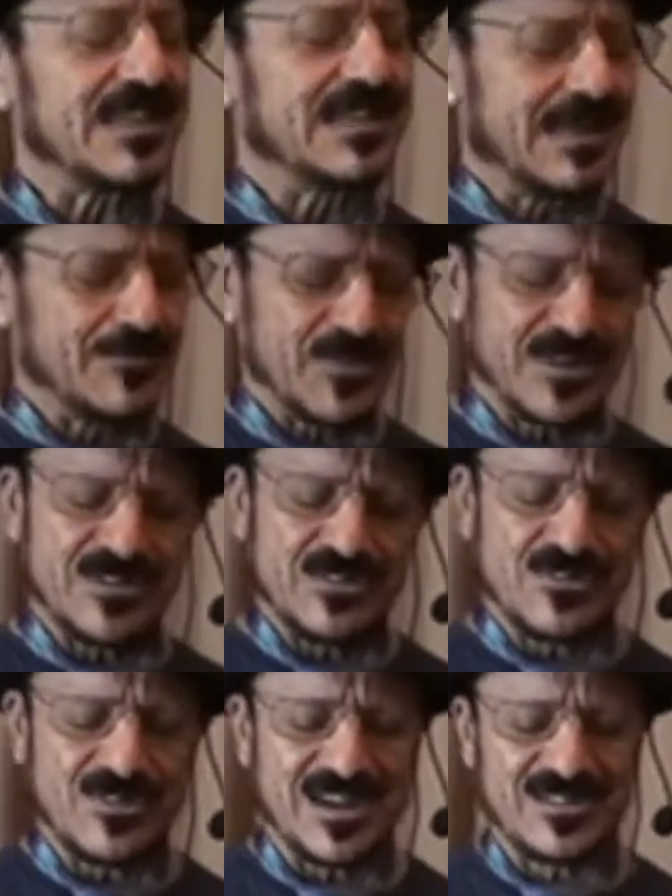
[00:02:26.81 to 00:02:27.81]
And I'm going to
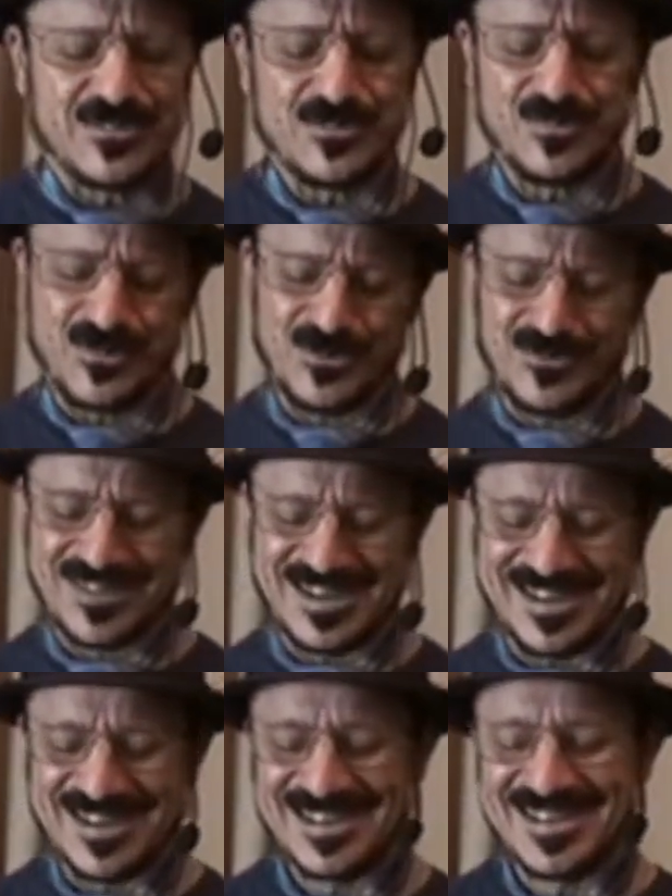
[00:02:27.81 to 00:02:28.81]
try to prove
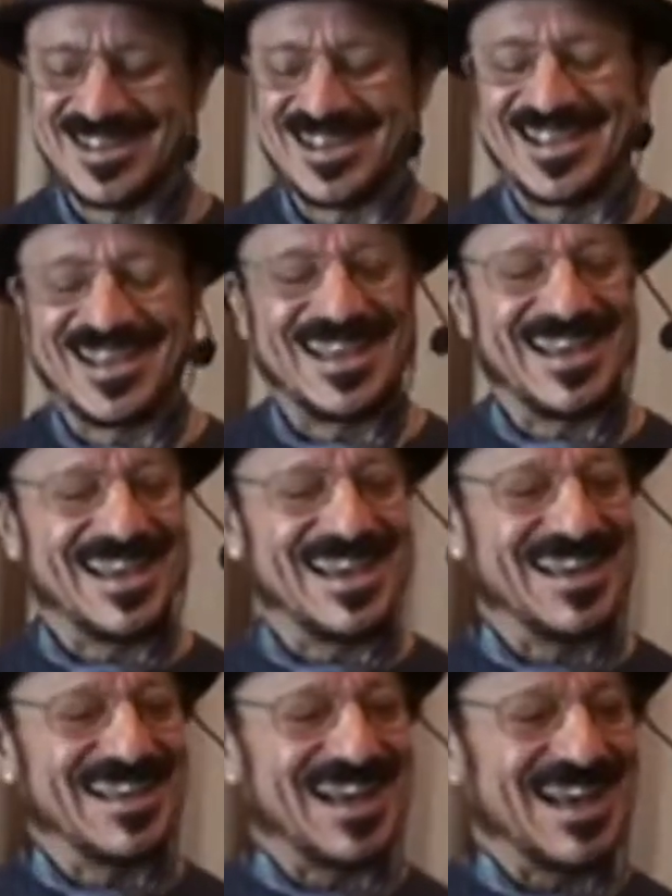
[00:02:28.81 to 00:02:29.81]
that.
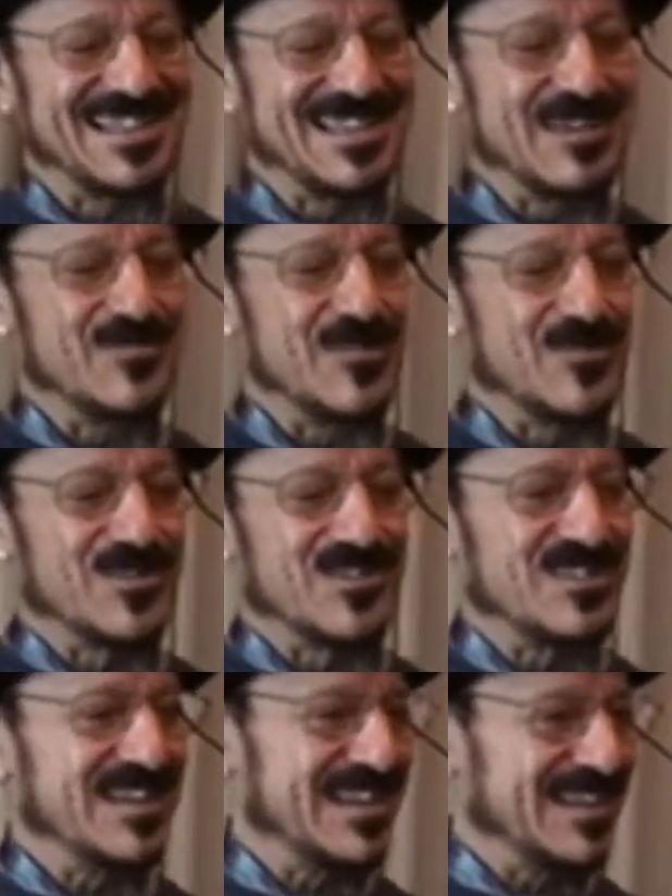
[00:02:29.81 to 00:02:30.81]
And I think what we're
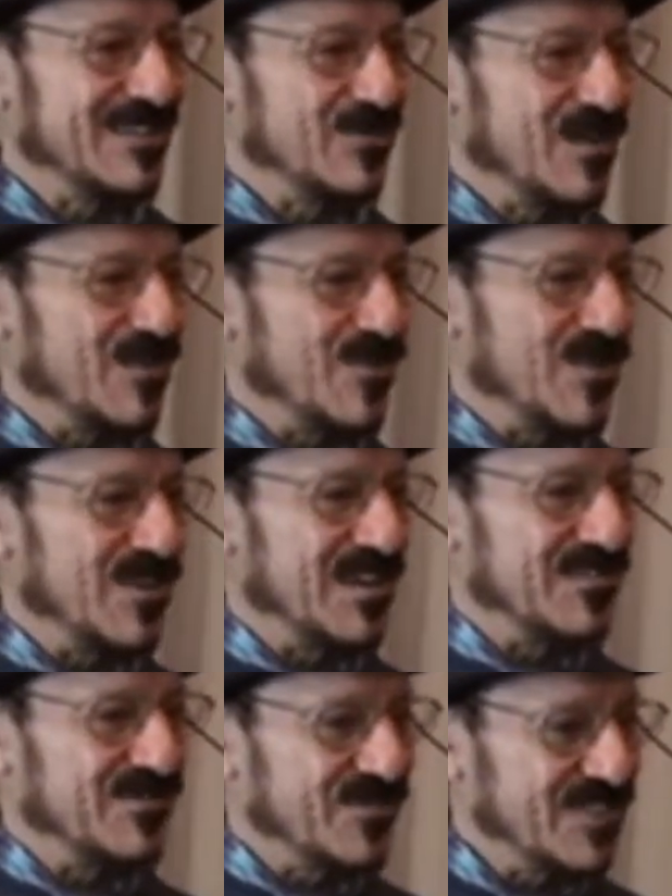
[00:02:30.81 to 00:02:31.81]
seeing and what we're
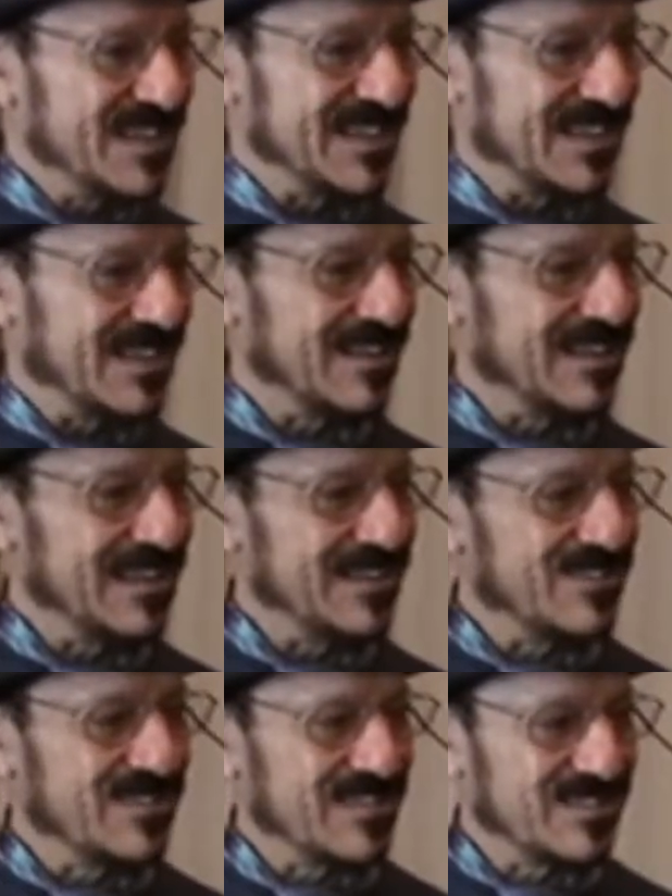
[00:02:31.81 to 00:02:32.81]
going to feel
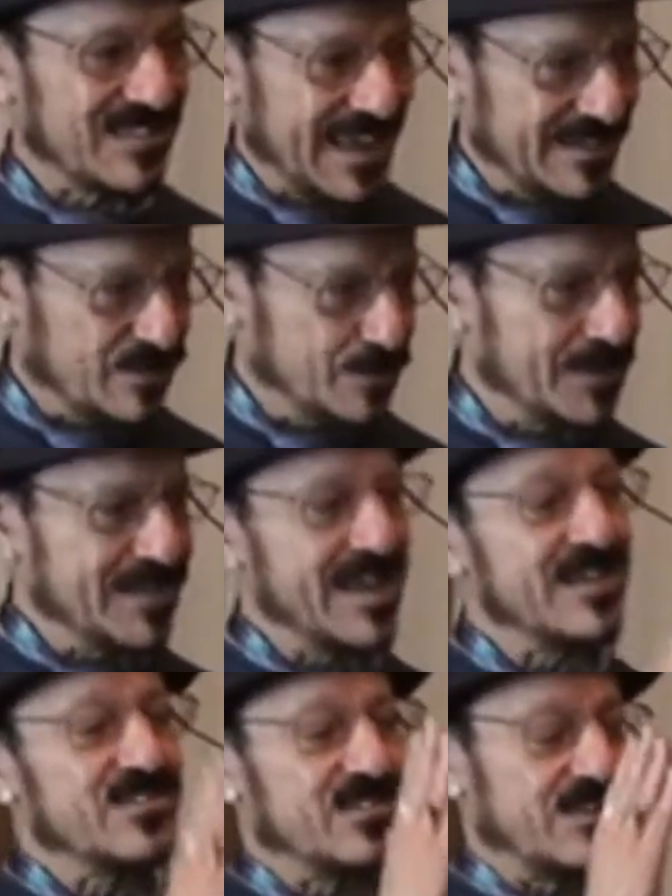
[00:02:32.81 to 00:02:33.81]
is this
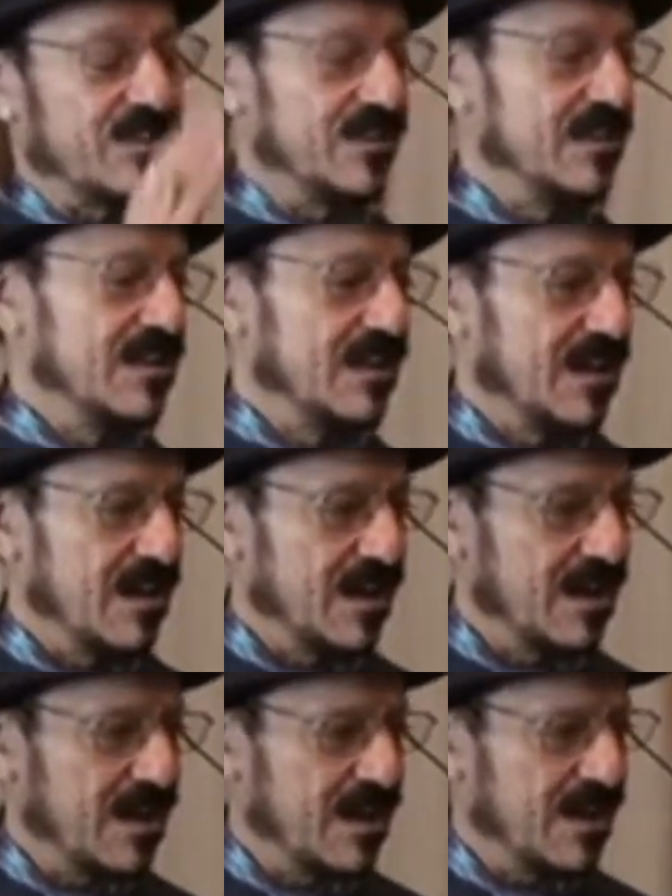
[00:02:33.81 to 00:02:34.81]
exponential
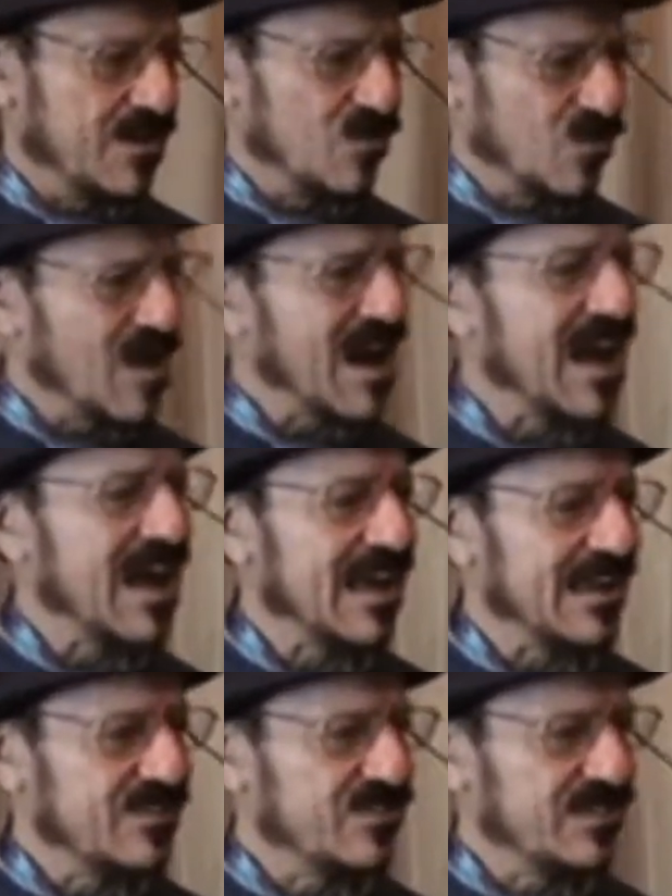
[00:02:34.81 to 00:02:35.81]

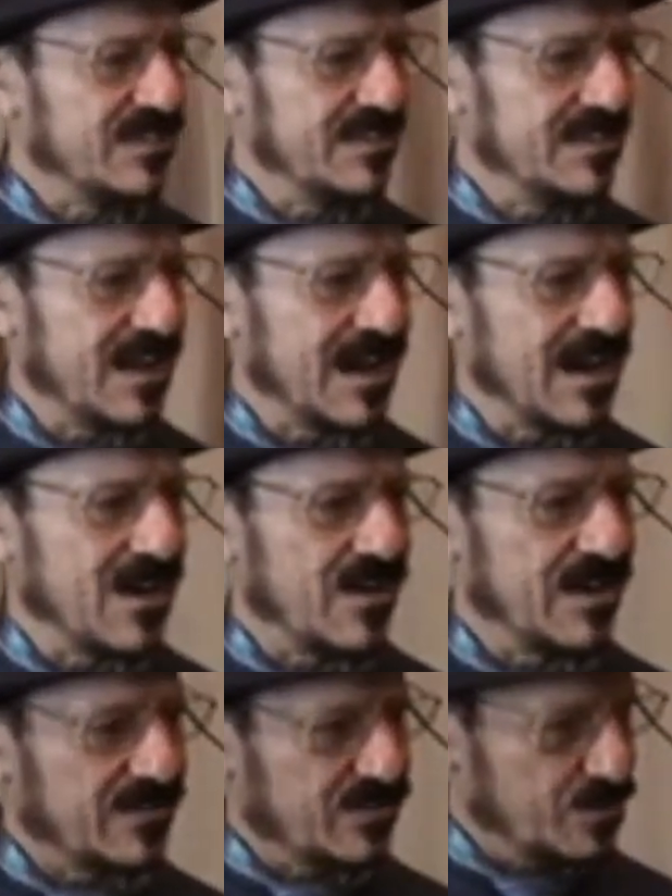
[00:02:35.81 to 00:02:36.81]
rise in our
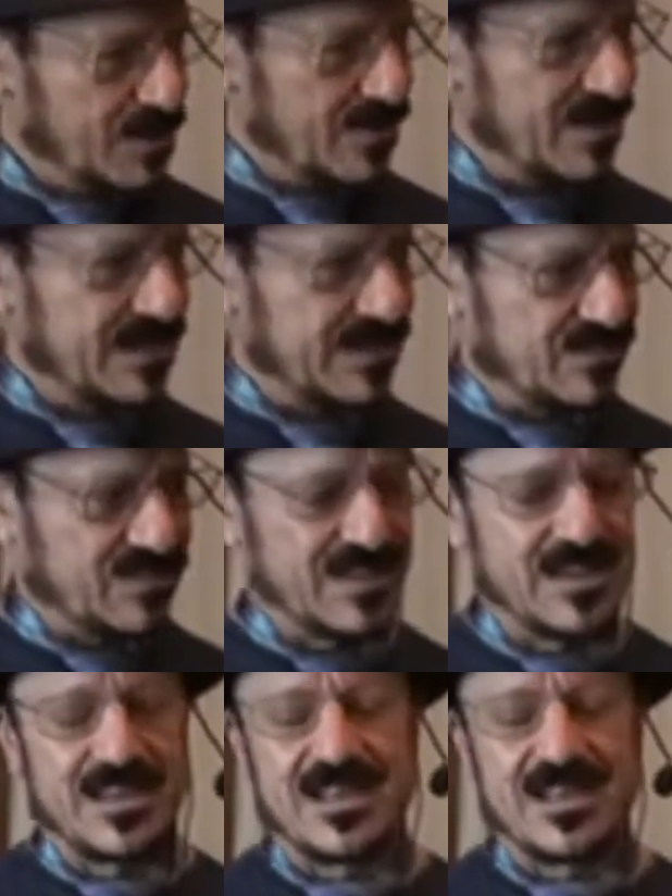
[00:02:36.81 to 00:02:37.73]
experience.